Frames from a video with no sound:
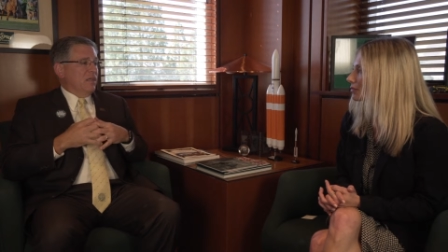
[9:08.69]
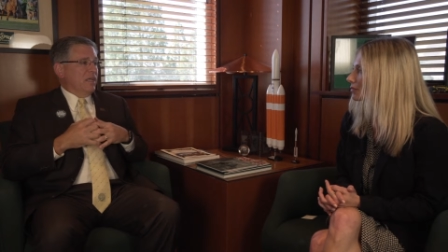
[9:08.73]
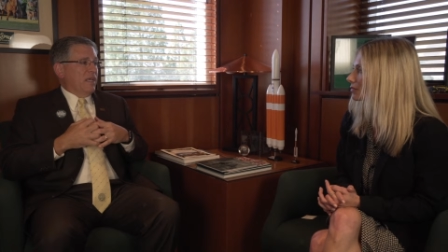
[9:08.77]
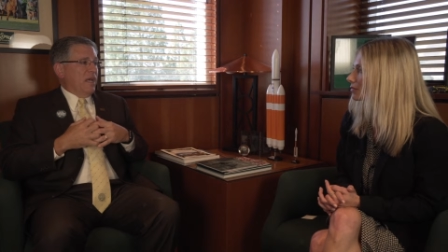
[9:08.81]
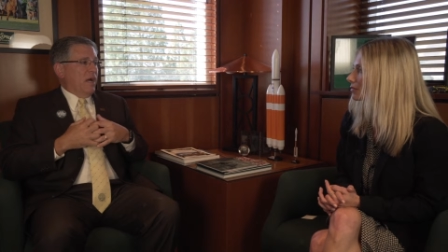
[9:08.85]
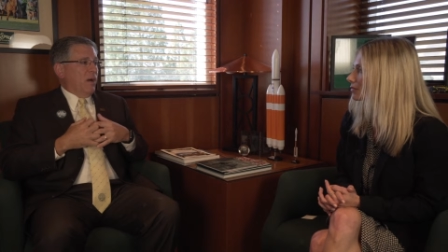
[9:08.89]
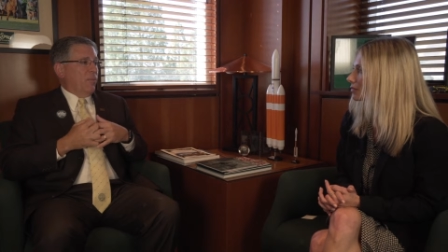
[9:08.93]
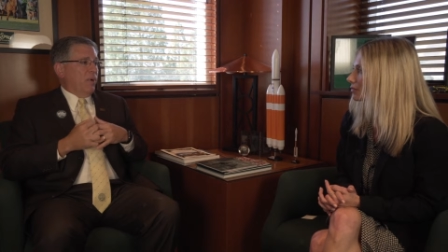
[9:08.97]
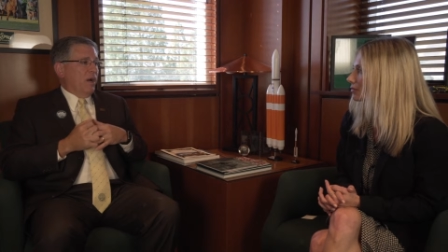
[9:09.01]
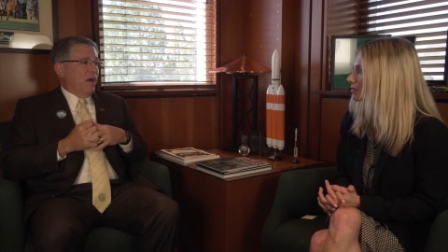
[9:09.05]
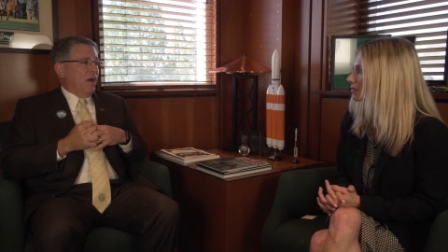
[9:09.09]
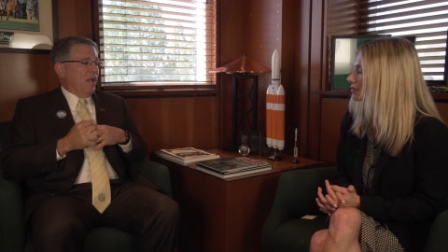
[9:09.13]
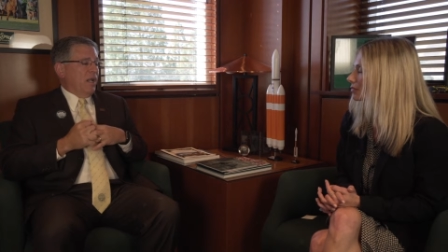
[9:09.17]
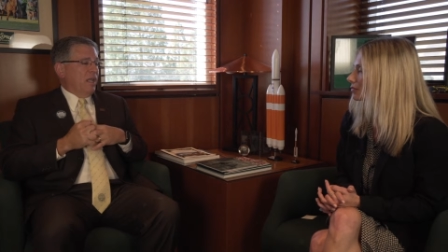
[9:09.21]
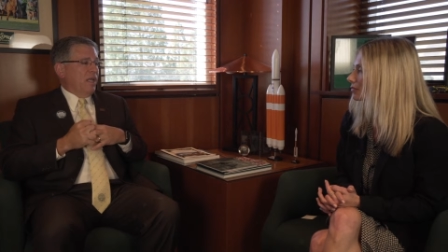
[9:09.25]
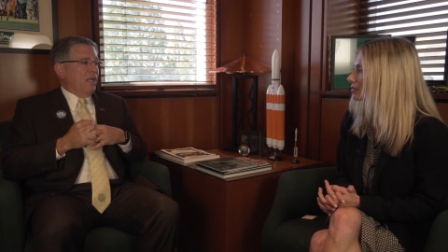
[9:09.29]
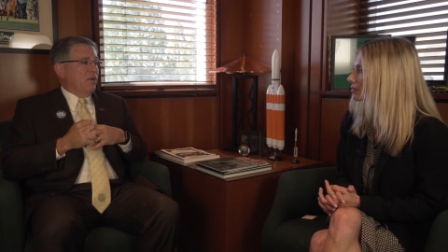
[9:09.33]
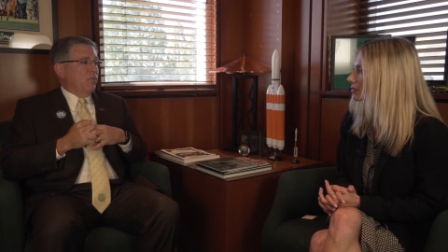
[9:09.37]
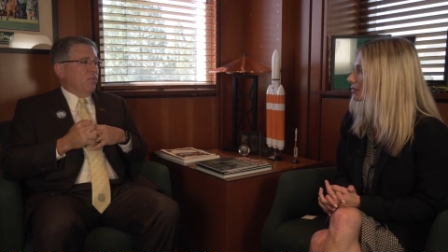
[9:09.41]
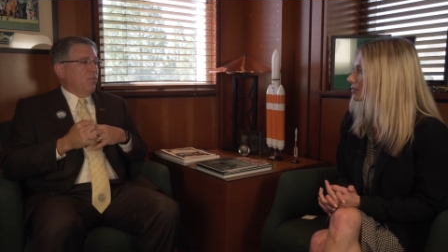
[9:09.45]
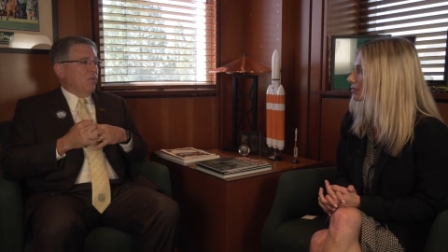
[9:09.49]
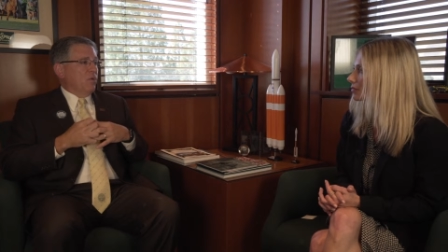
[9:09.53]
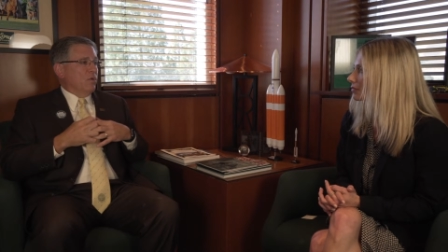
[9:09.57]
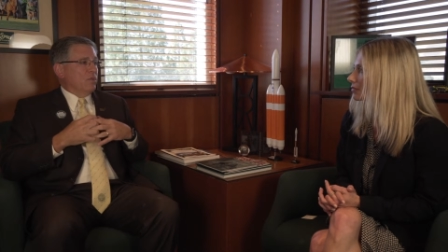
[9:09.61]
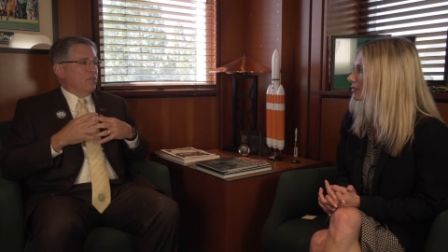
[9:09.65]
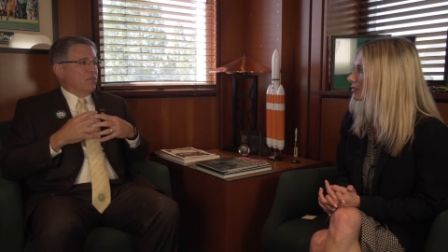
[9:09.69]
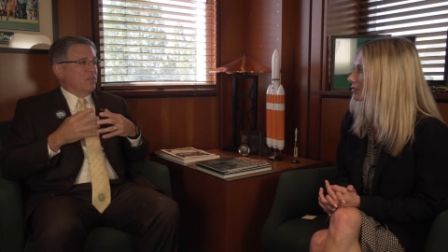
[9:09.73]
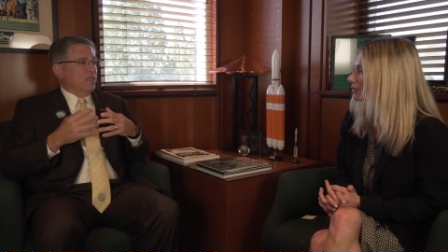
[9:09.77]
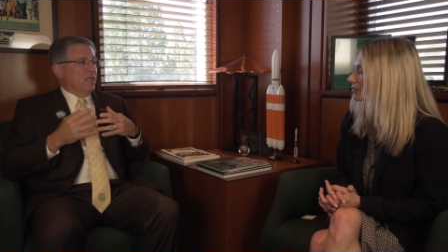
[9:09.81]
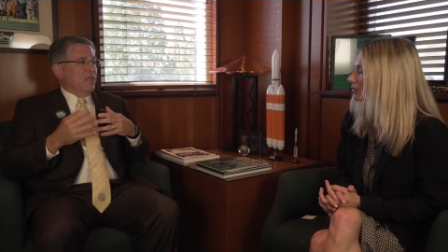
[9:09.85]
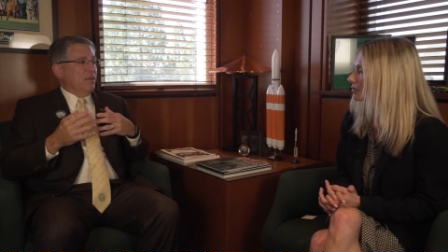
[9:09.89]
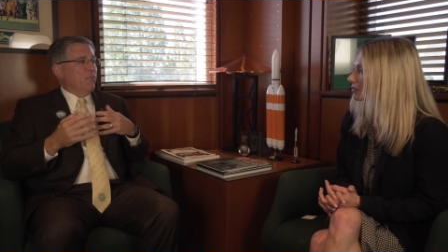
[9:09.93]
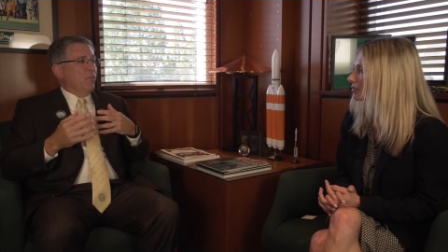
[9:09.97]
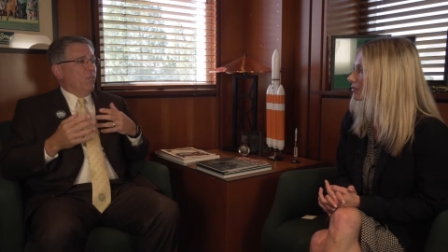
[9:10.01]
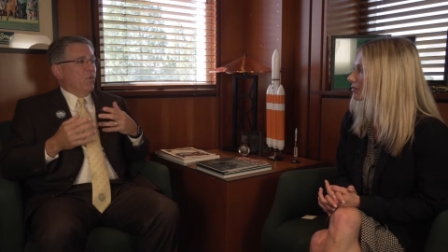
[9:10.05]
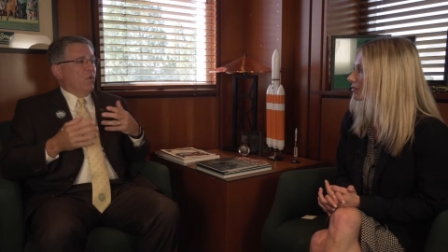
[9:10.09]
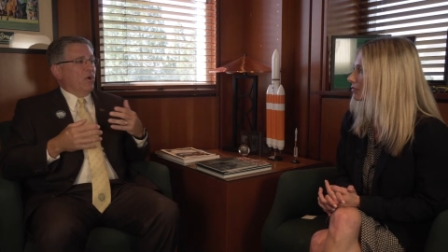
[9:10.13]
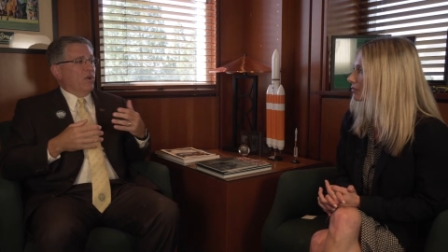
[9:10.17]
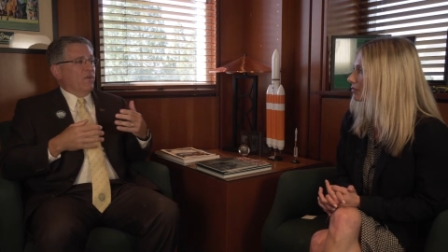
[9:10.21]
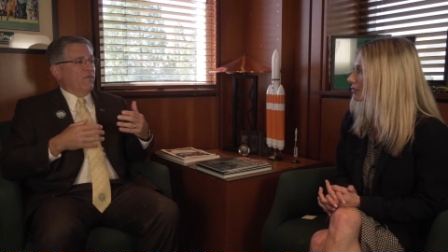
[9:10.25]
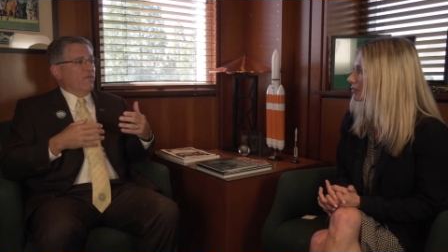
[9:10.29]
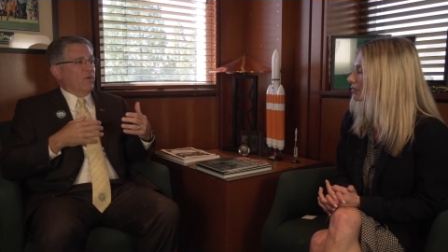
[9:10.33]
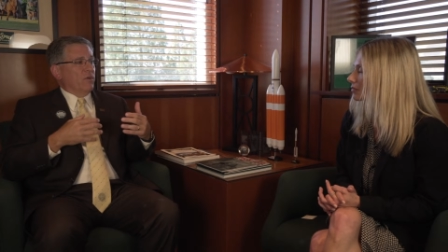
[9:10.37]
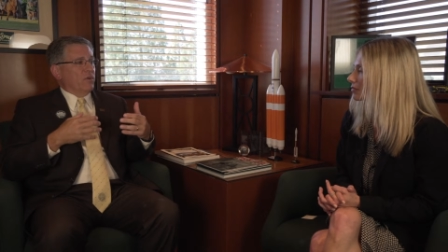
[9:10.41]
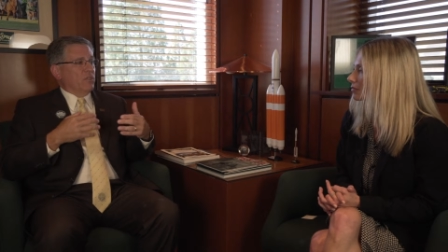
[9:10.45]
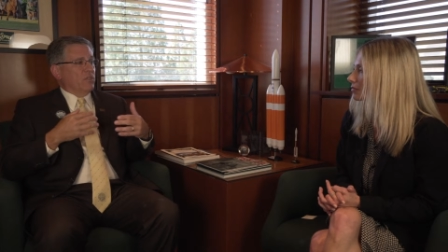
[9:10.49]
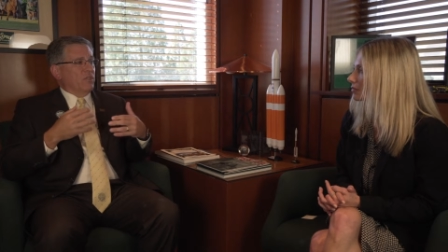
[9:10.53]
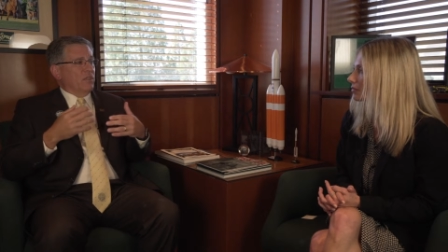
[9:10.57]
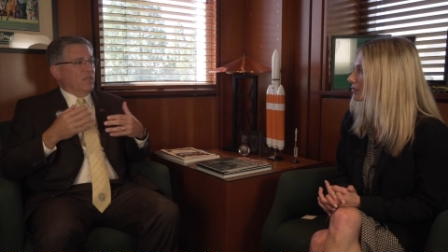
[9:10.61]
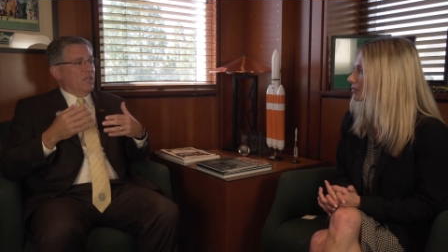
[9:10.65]
Cal Poly will see more
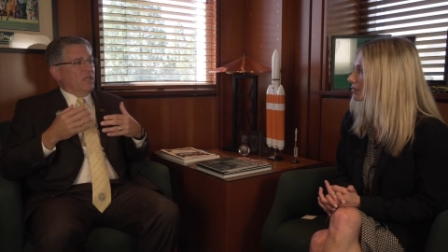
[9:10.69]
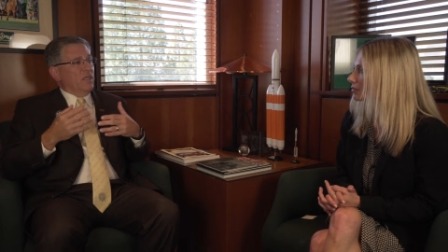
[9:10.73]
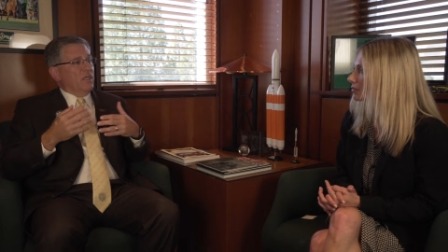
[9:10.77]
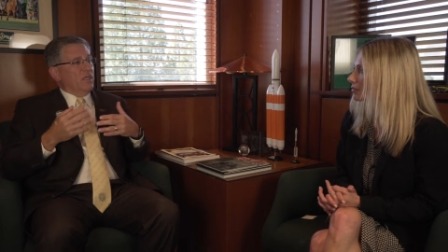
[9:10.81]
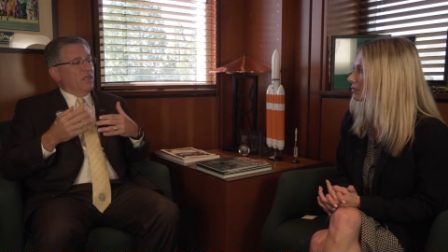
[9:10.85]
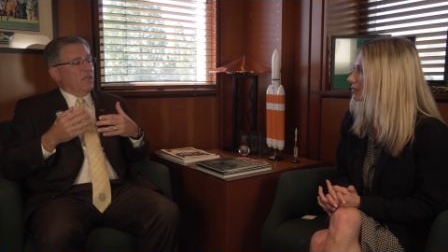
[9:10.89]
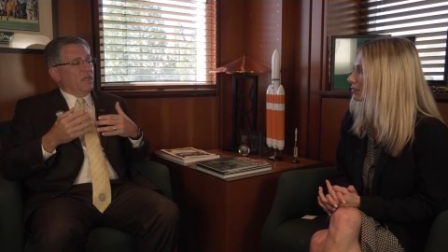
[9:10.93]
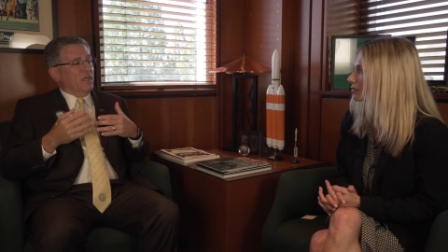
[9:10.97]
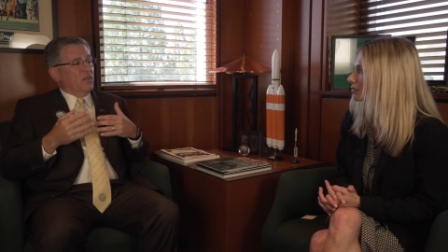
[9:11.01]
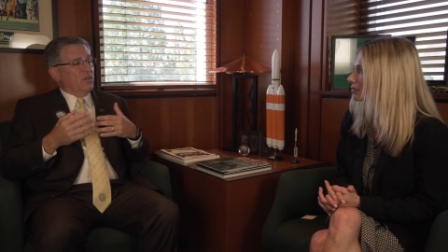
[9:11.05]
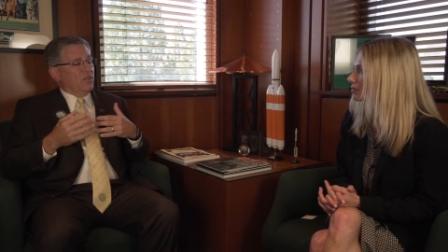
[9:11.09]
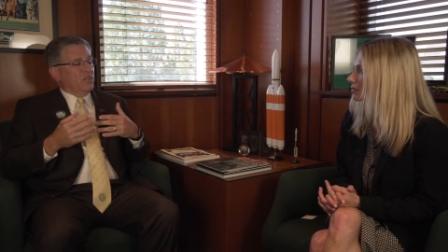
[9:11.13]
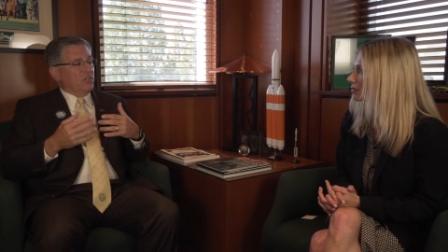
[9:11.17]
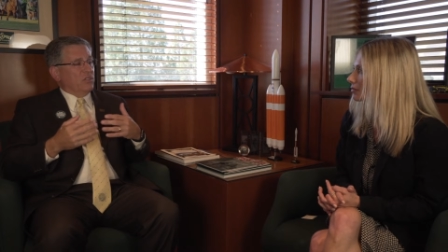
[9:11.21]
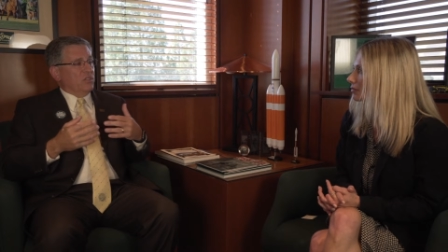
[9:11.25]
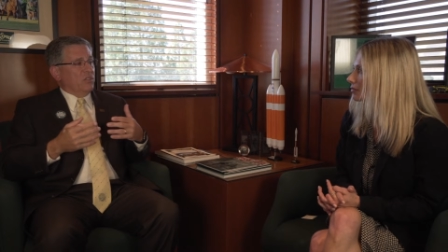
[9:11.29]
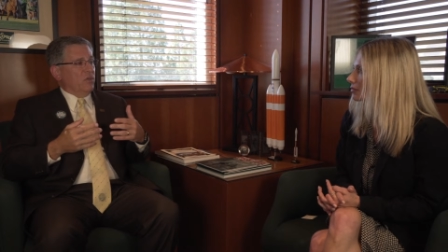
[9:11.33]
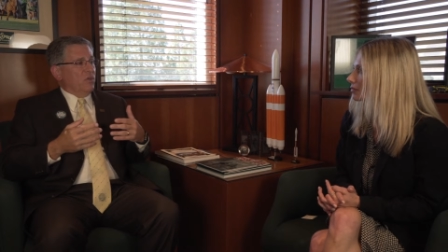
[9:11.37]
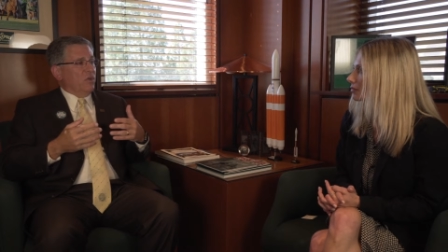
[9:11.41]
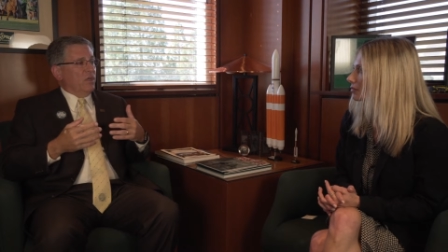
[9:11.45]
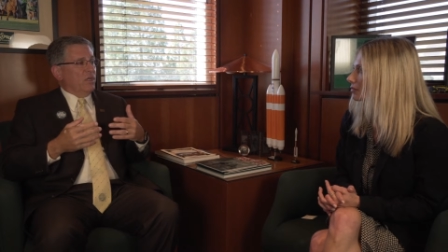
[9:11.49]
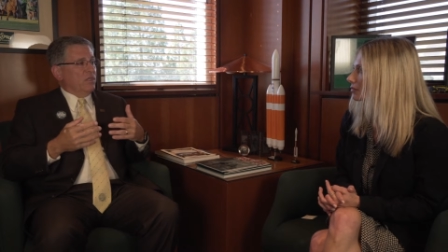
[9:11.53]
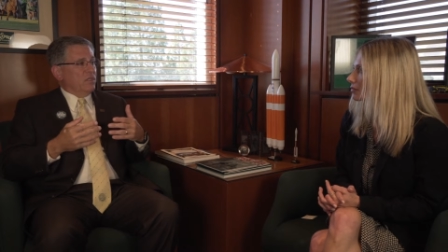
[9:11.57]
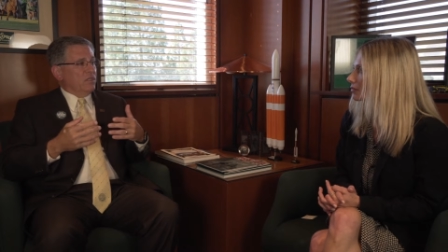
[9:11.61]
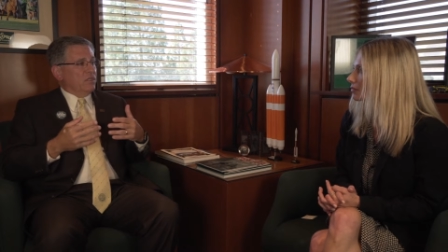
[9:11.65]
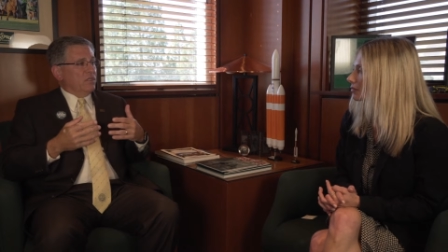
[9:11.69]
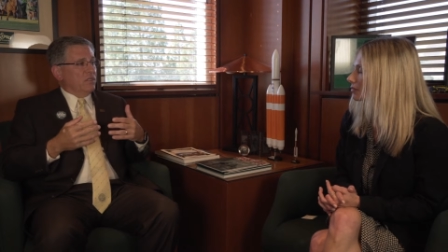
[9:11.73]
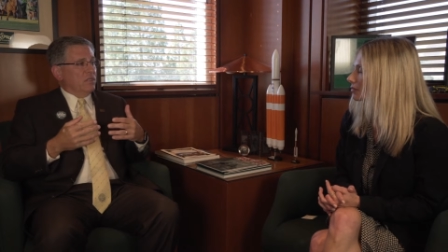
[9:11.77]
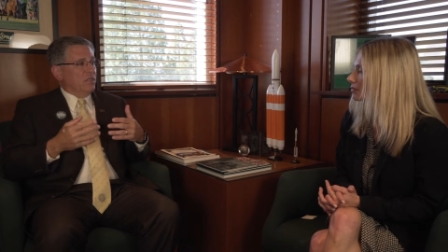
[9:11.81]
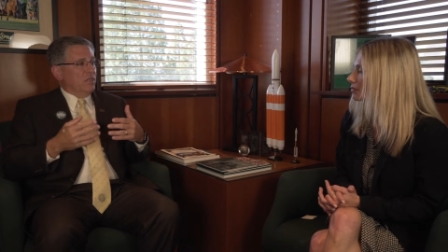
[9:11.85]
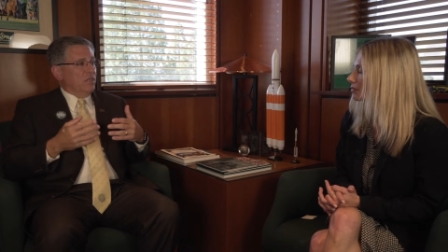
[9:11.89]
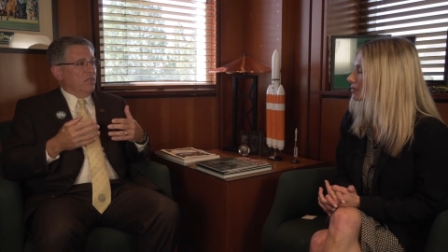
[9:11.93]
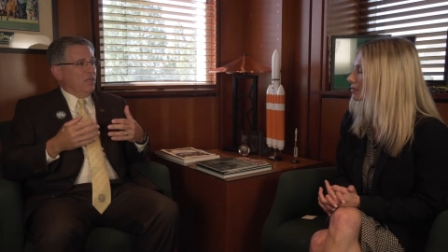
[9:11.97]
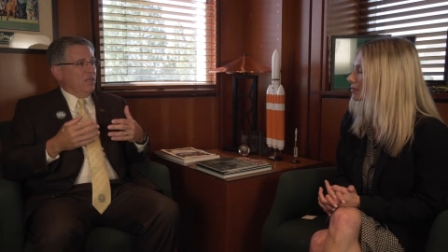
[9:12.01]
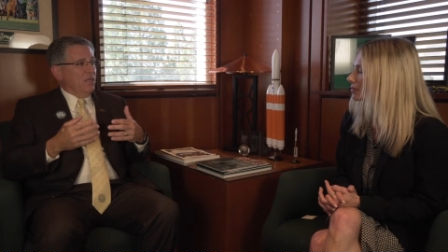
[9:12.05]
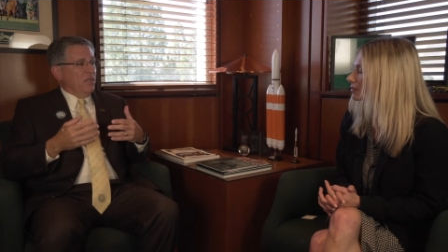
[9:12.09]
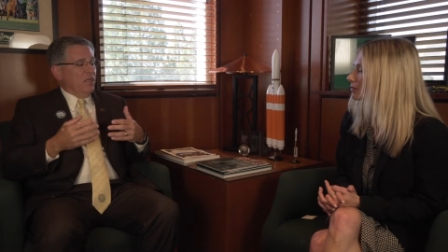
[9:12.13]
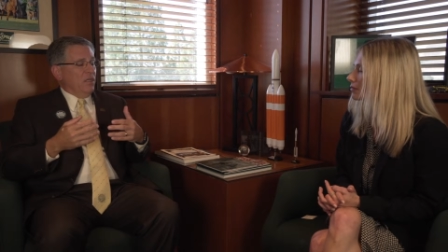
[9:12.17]
diversity in the students,